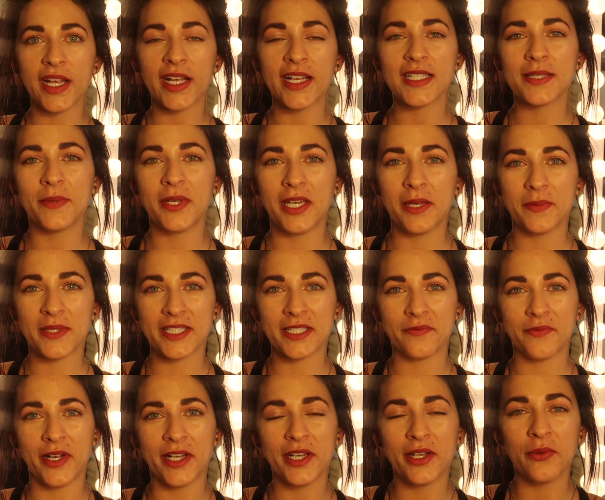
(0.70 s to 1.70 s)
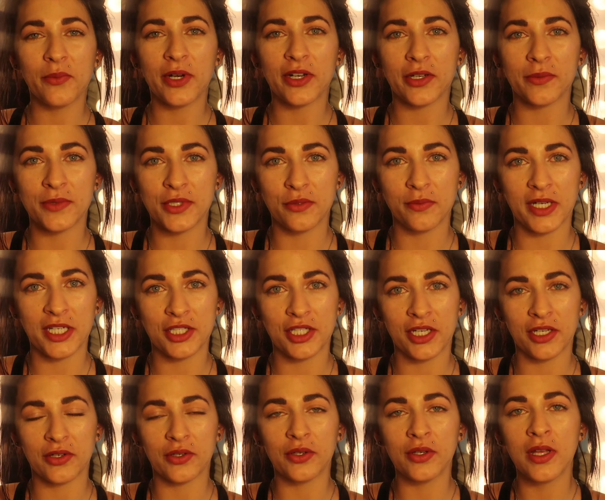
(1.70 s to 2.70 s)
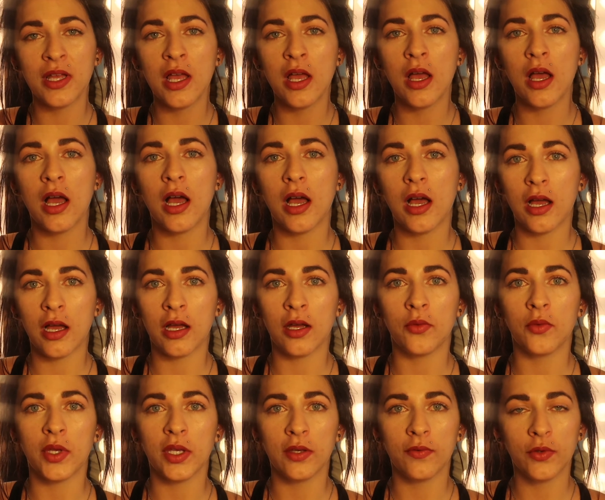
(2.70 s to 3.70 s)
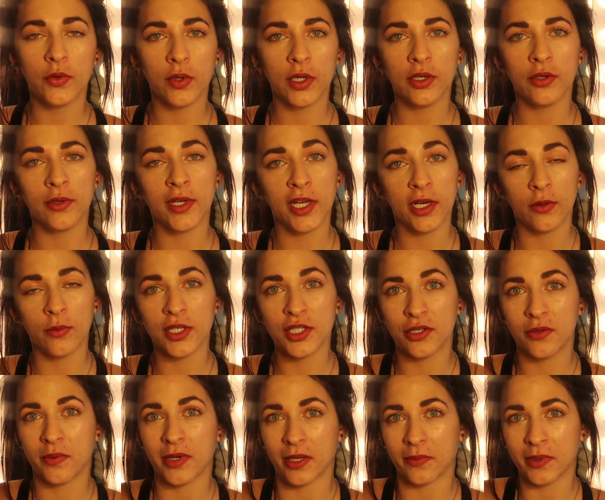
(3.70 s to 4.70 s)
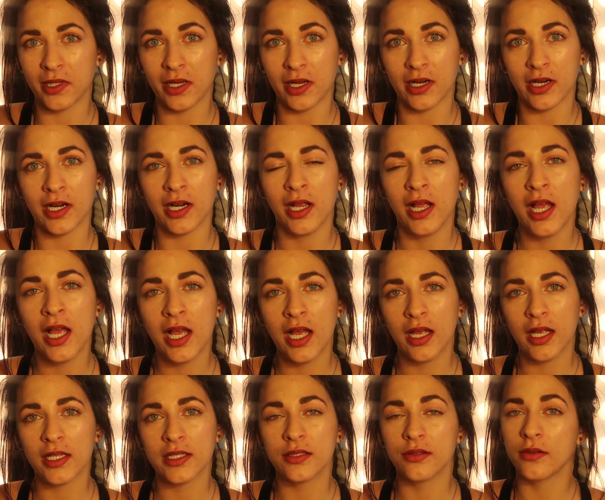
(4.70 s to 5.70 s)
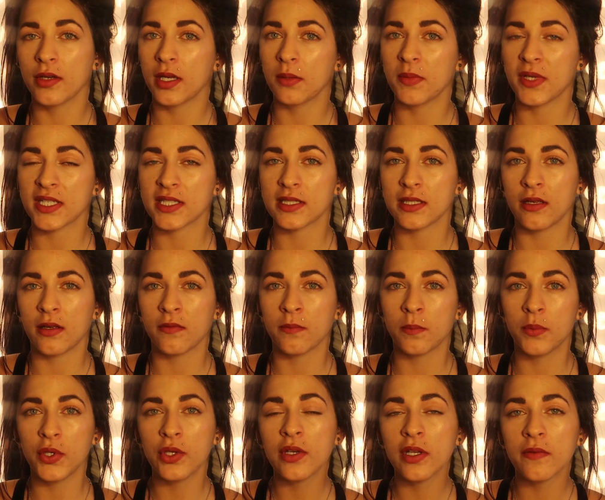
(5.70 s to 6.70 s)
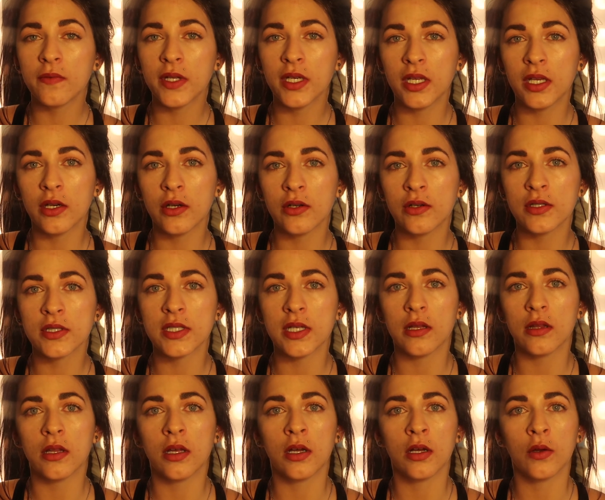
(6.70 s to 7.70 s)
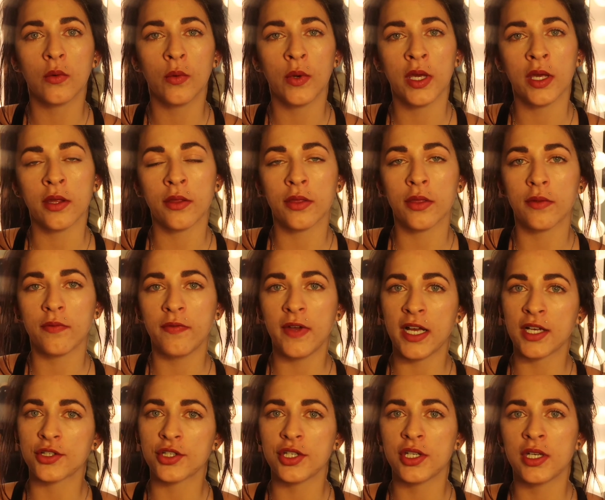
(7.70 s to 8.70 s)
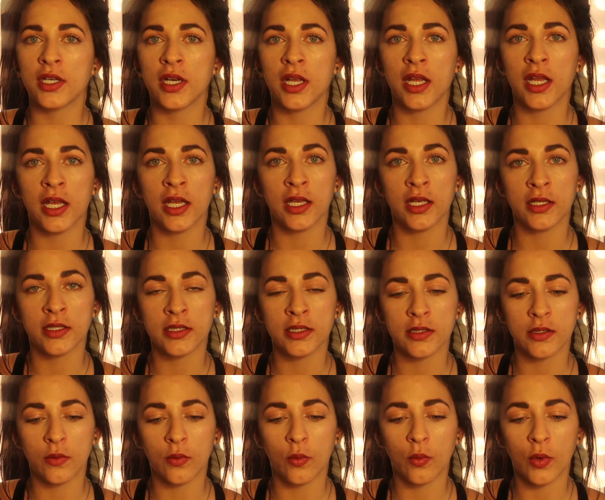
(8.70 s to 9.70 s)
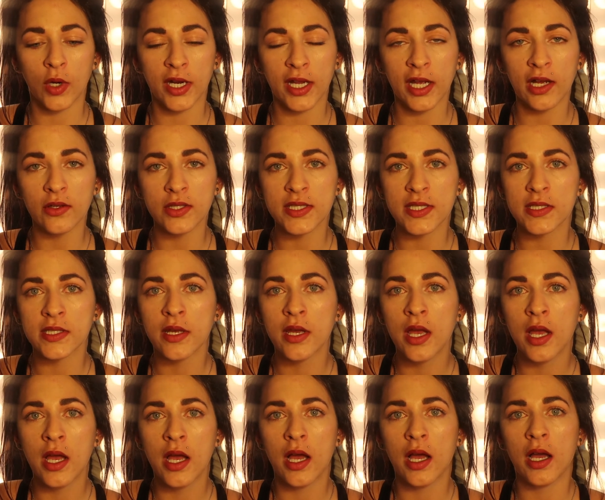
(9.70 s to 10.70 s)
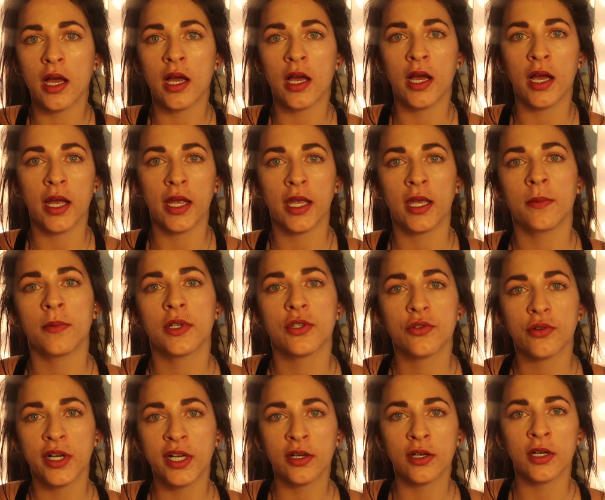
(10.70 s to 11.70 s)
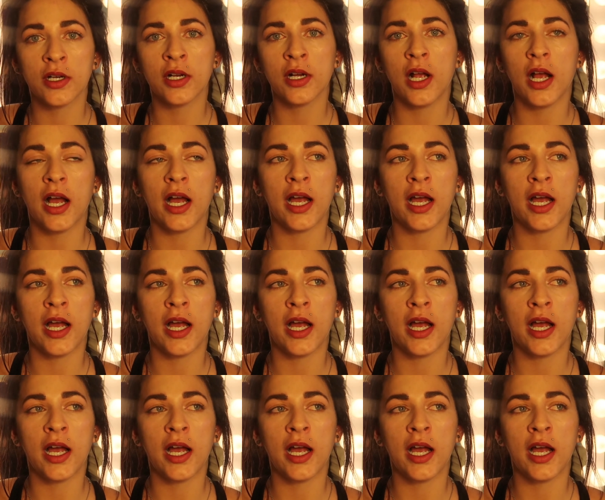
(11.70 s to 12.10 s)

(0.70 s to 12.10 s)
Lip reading: Hi guys, my name is Stefania. Welcome to my channel. If you are new here, which you probably are, I do a mix of beauty videos along with fashion and workouts. I am a trainer.